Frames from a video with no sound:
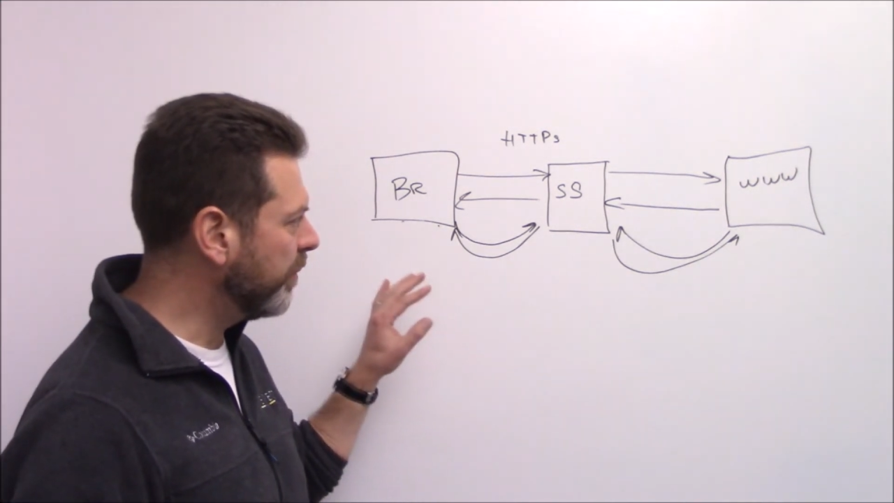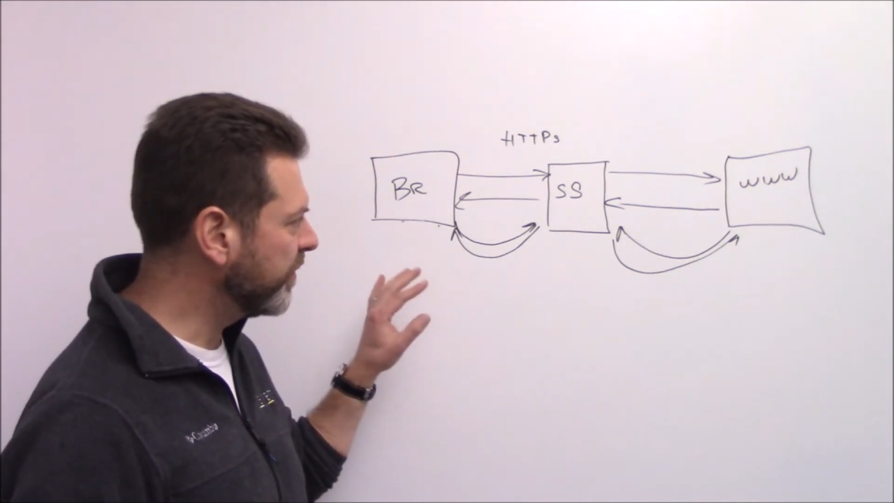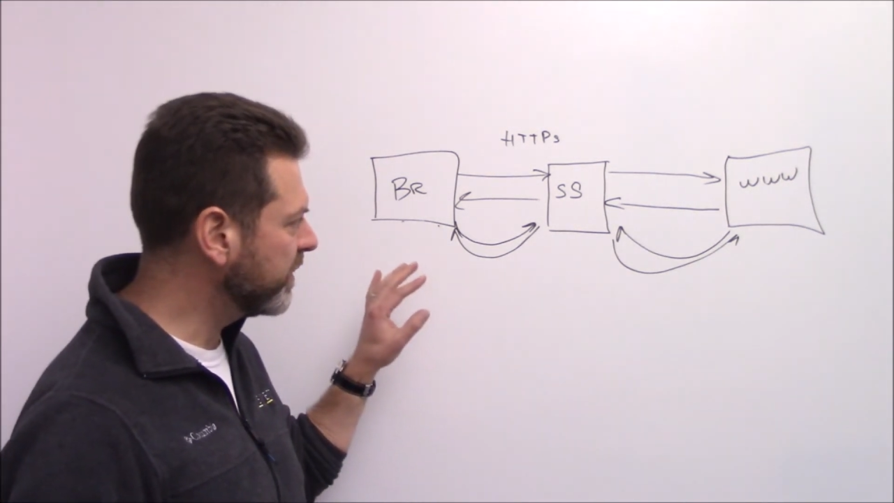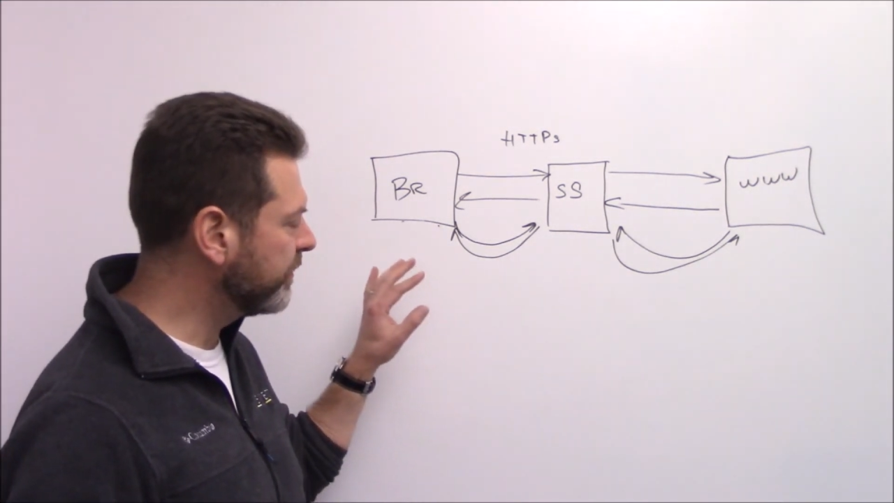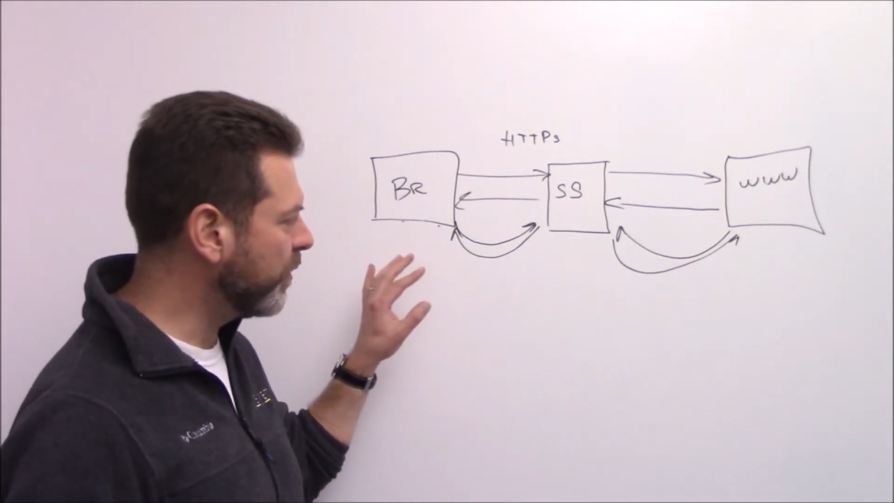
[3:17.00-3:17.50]

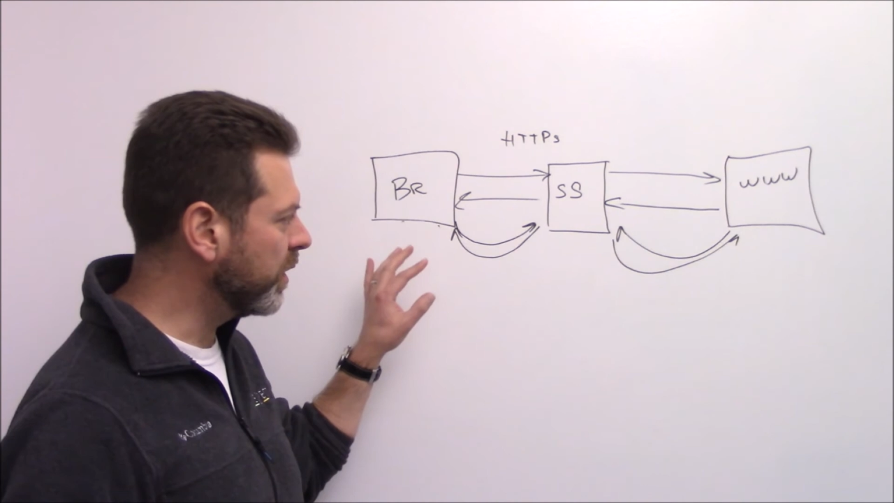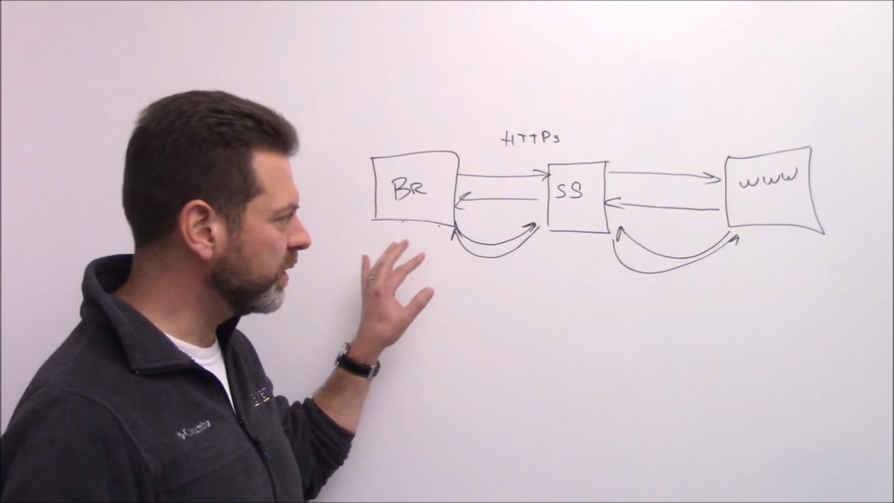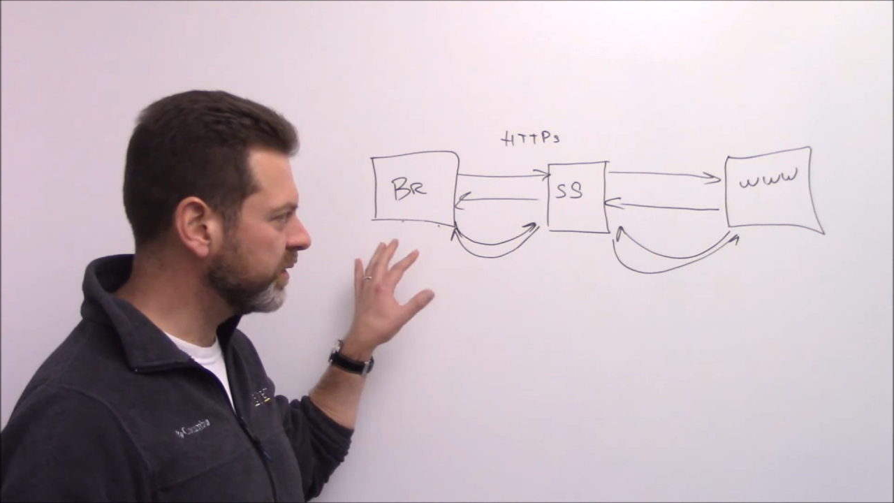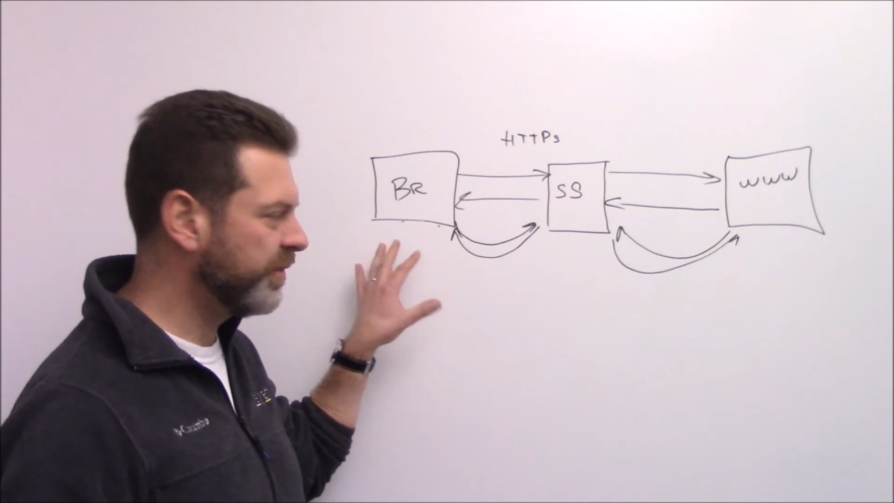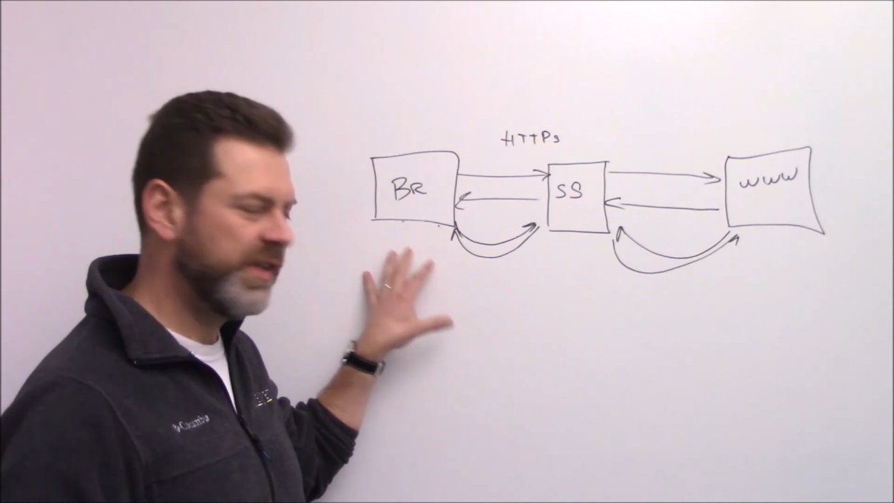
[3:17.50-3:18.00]

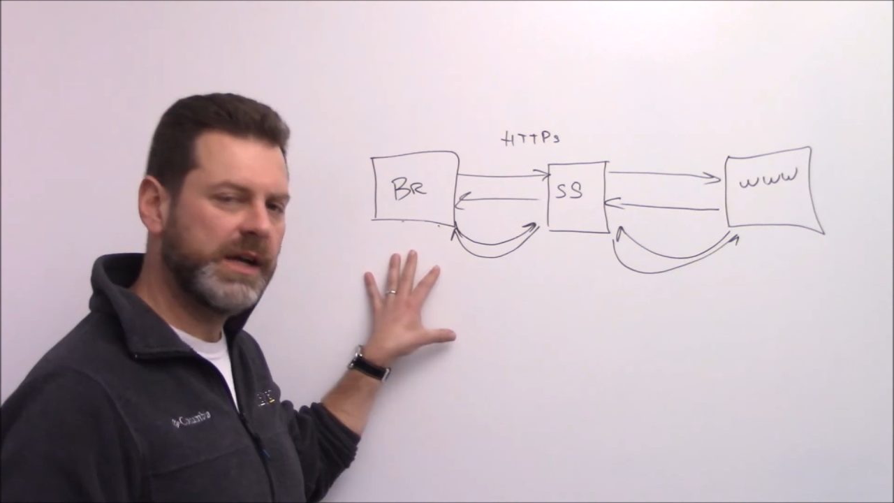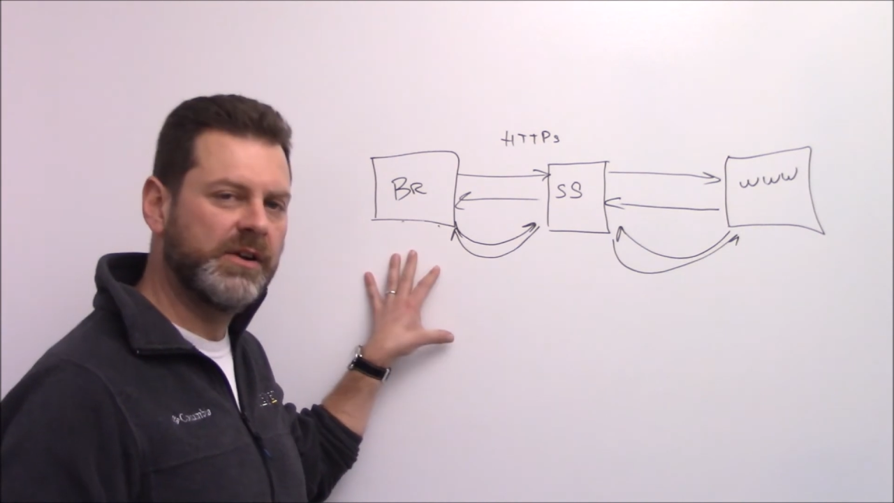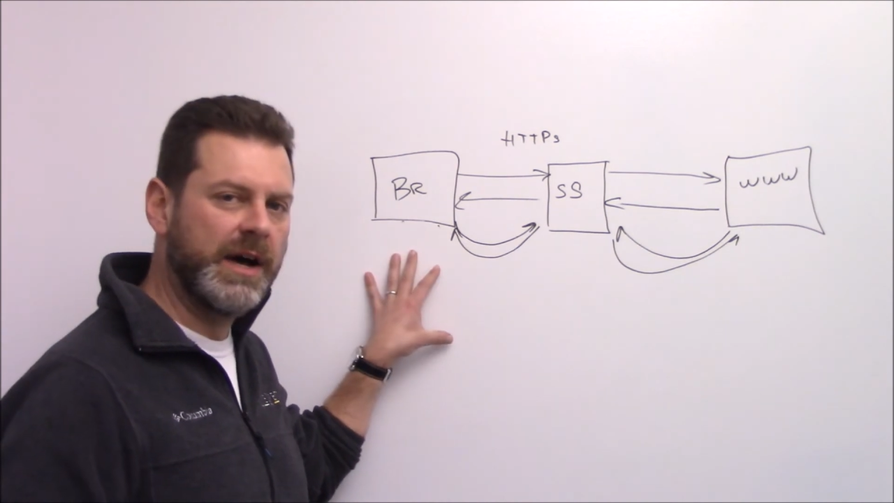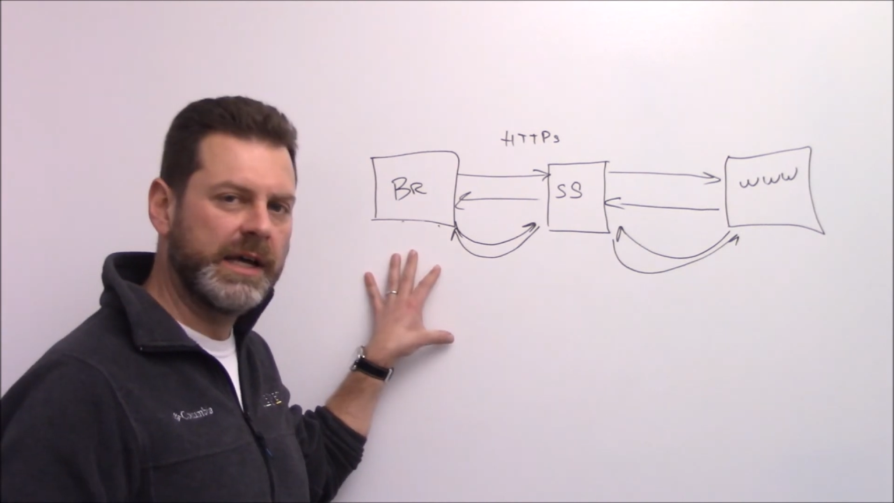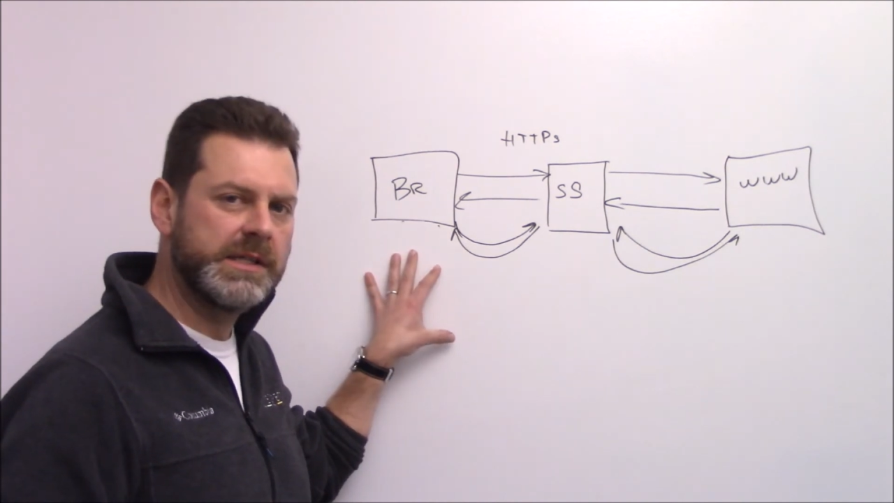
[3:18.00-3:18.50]
for thick
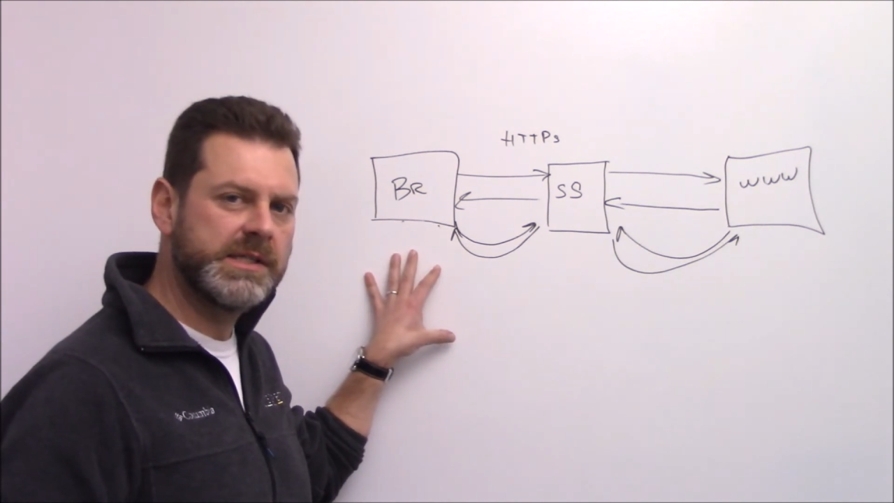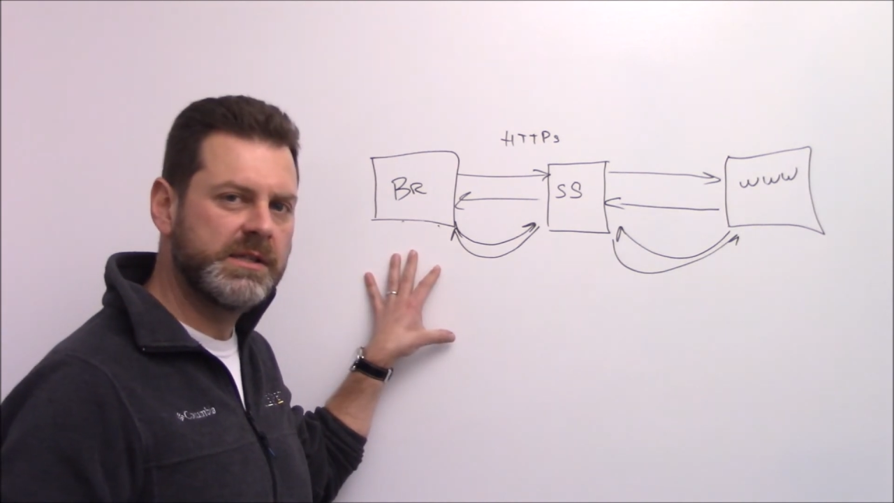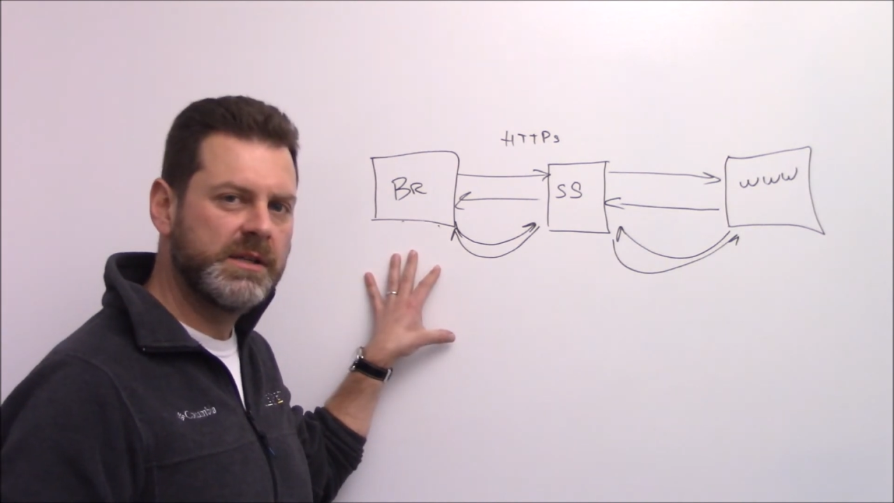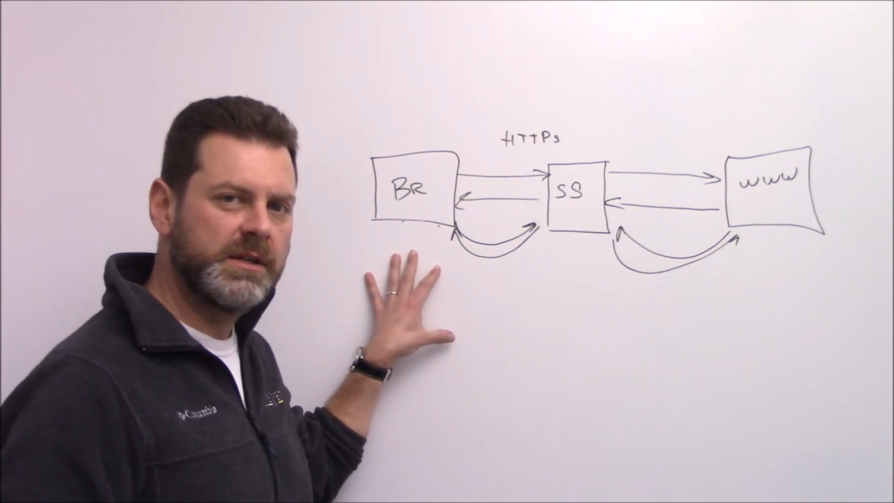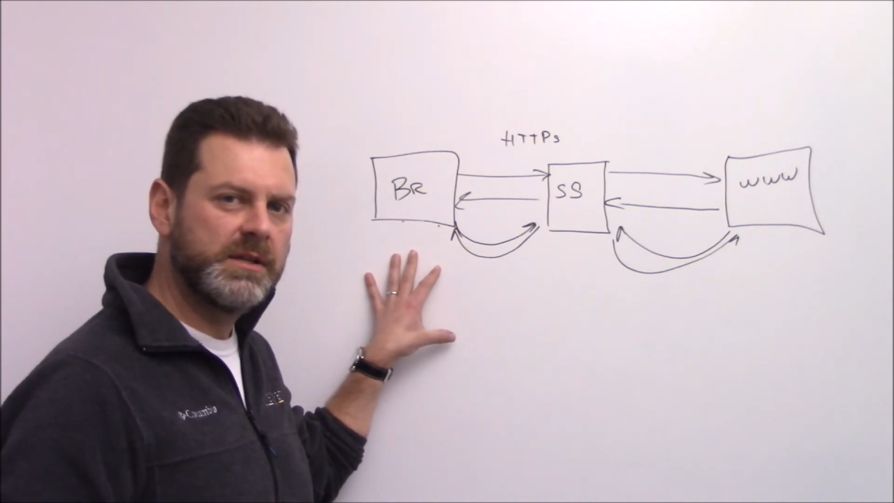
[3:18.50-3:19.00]

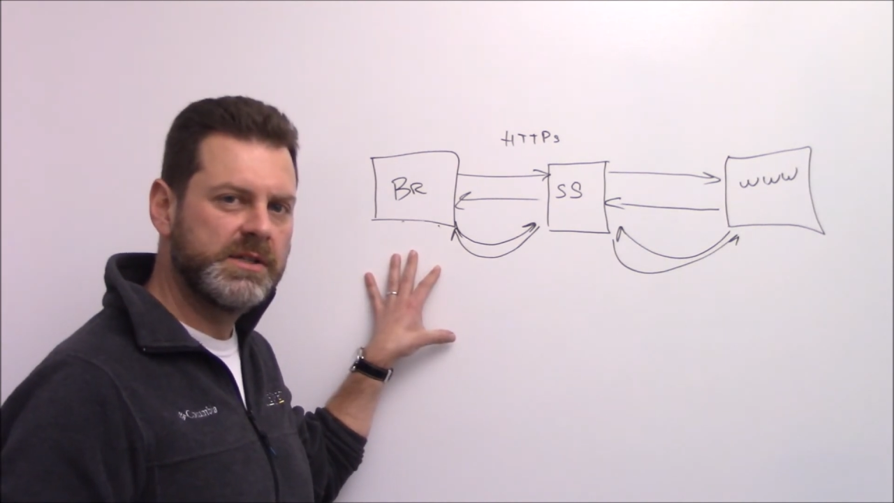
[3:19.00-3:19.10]
clients,